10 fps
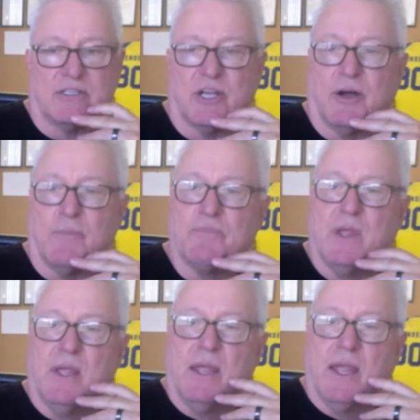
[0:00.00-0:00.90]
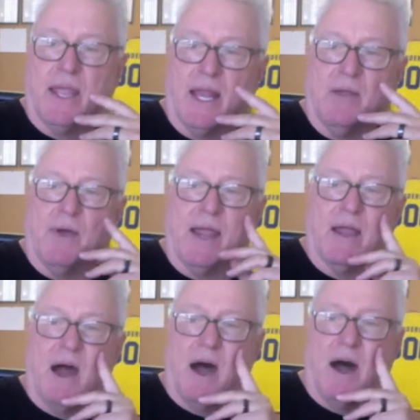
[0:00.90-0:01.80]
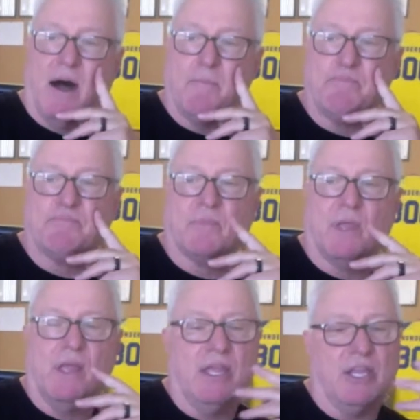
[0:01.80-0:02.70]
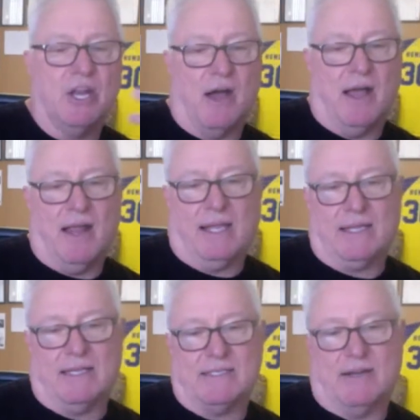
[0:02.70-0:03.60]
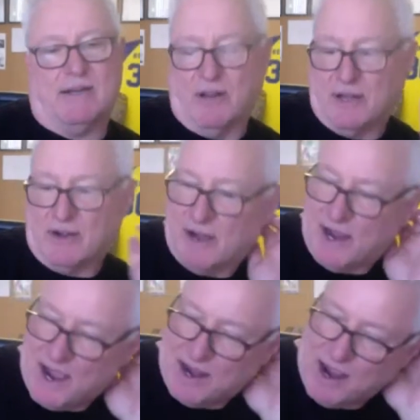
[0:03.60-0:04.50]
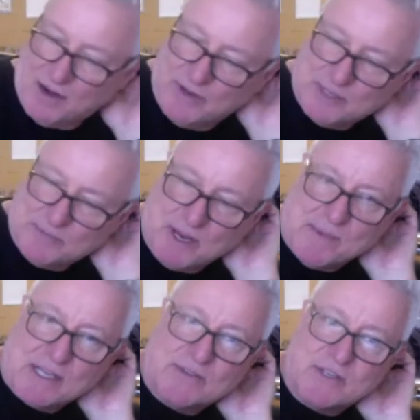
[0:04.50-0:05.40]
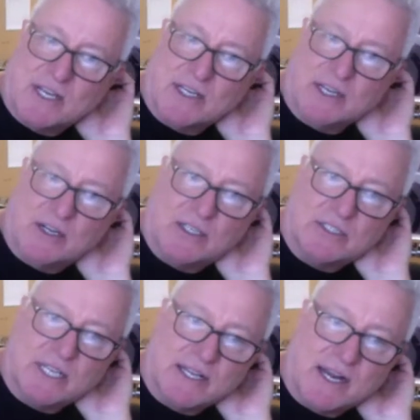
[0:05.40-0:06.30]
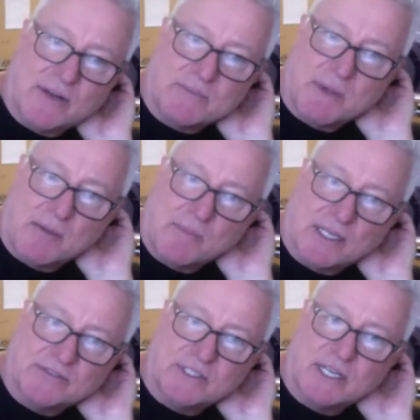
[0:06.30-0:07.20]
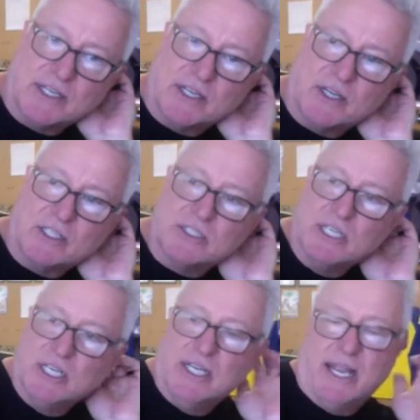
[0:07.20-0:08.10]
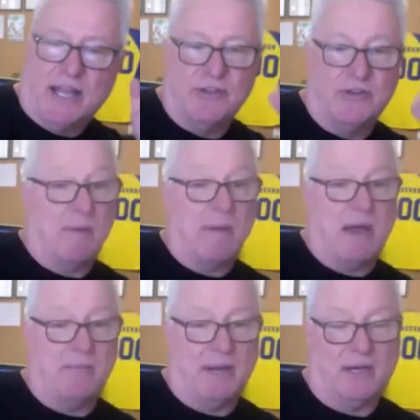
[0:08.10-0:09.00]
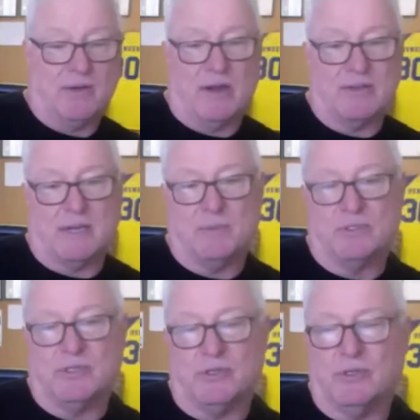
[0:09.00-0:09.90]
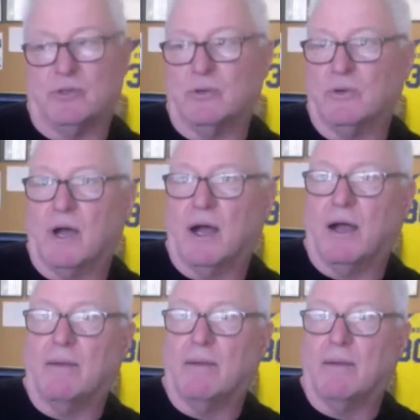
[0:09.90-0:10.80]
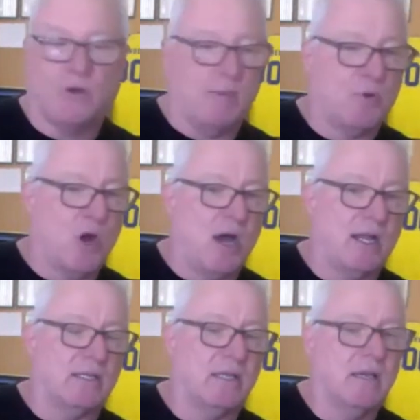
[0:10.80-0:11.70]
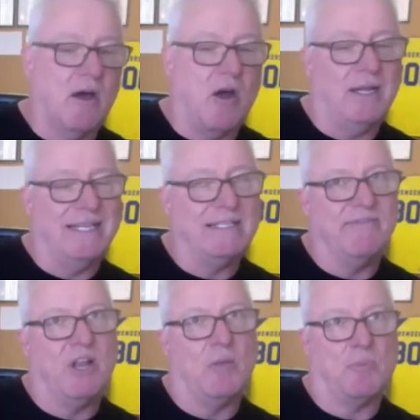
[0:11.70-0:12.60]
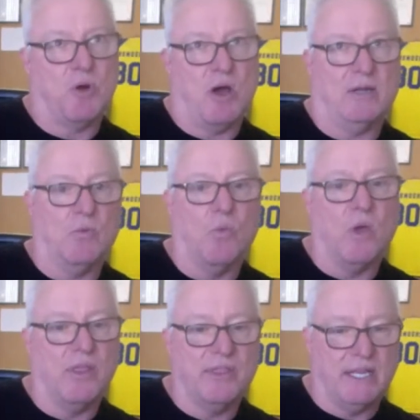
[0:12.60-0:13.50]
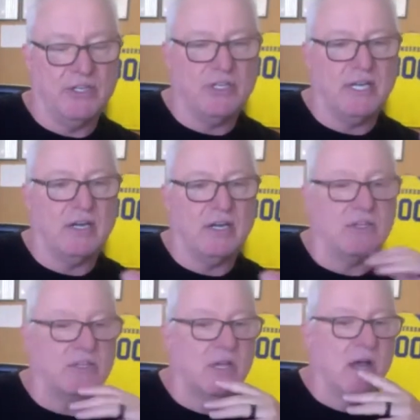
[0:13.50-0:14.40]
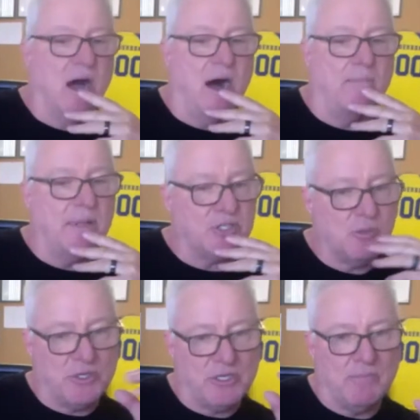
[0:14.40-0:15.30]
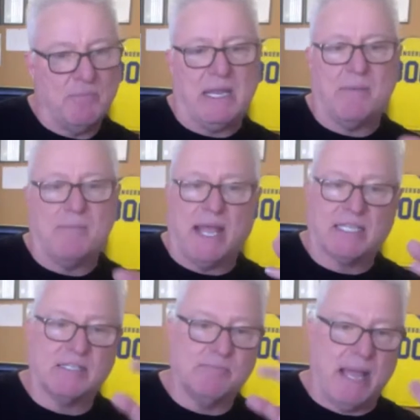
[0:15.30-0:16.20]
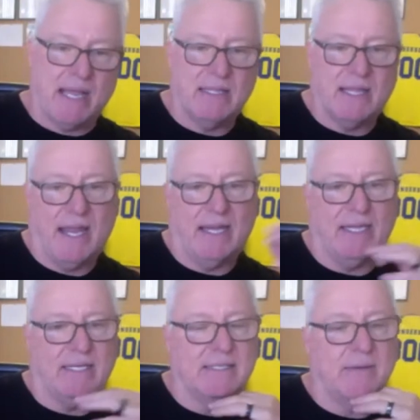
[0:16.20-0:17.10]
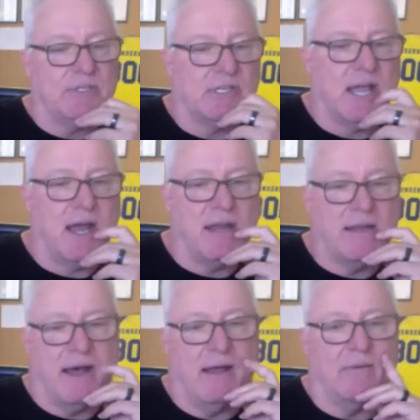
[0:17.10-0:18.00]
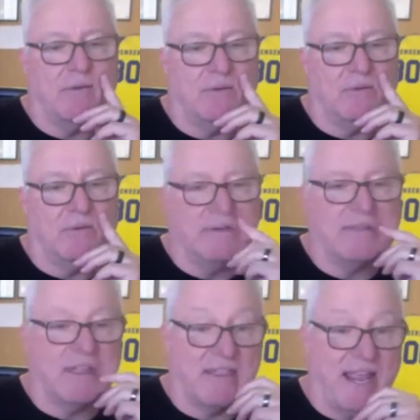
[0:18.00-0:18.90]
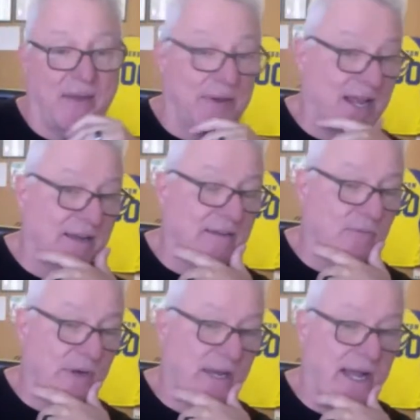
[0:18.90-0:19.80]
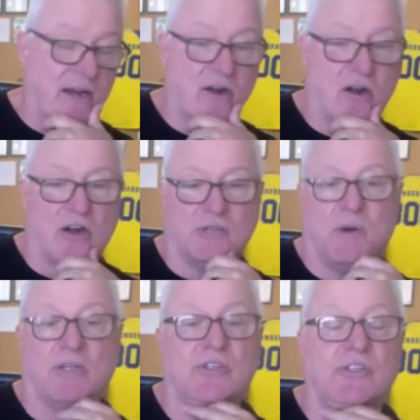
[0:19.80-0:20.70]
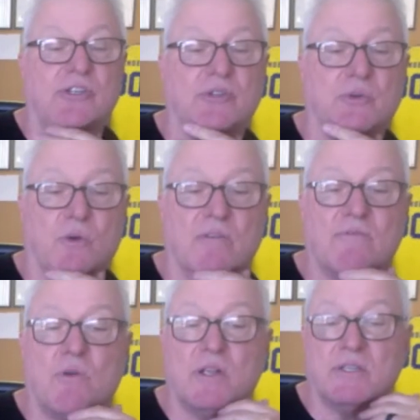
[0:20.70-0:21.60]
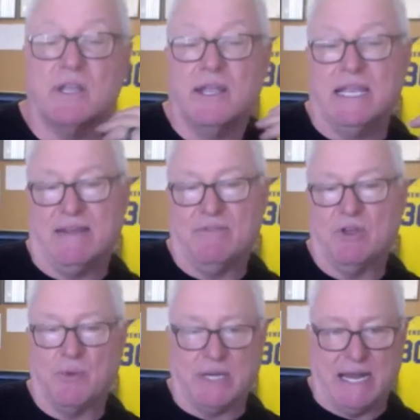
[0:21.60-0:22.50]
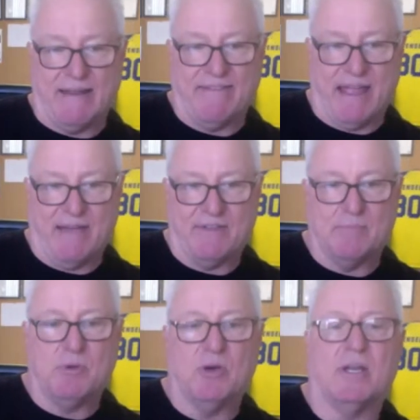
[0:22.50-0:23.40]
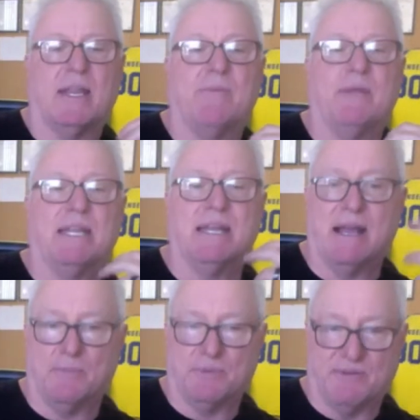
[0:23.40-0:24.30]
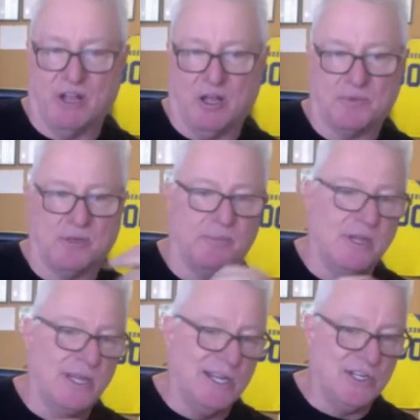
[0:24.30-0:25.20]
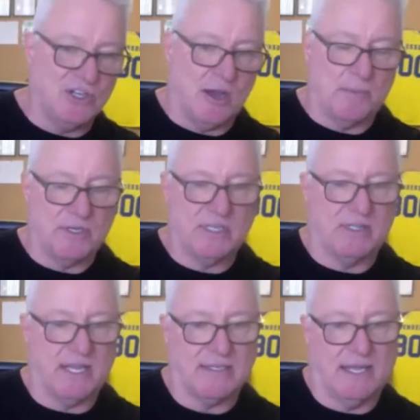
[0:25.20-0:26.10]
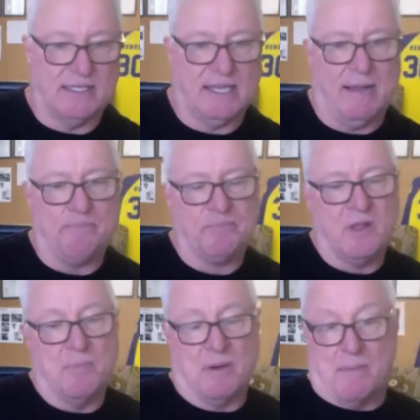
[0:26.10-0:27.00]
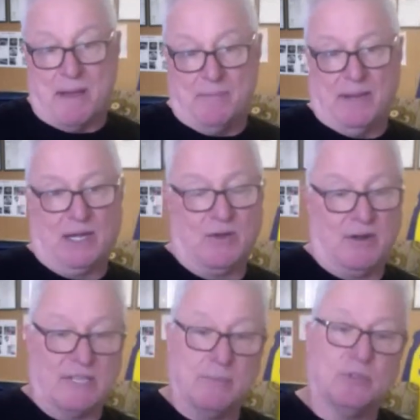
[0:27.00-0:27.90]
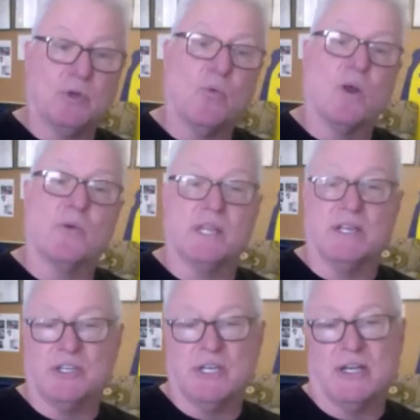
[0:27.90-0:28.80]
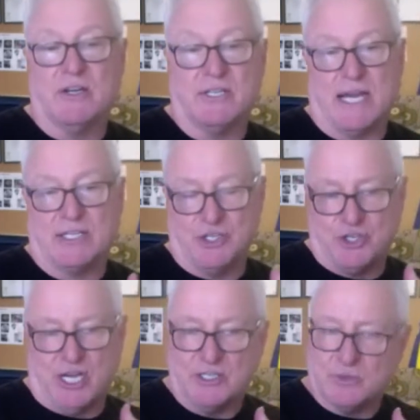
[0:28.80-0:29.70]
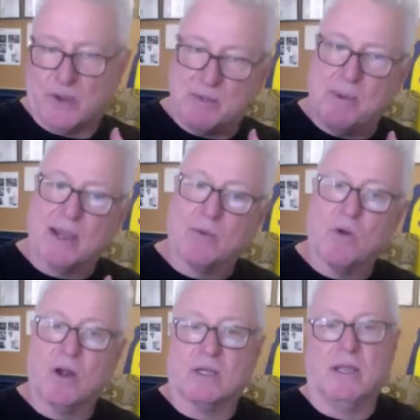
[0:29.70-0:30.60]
So anyway, you know, like I said earlier, I raced BMX for 10 years, and then I raced mountain bikes for 10 years. And during my mountain bike career, I was able to create product, or at least develop product with engineers. Not so much in BMX. Back in the 80s, that was kind of not the thing. We kind of relied on our sponsors to do the work for us, even though we did have input and we did help develop some geometries and things like that. But in my mountain bike career, I was able to work with engineers and actually change the way the bike worked.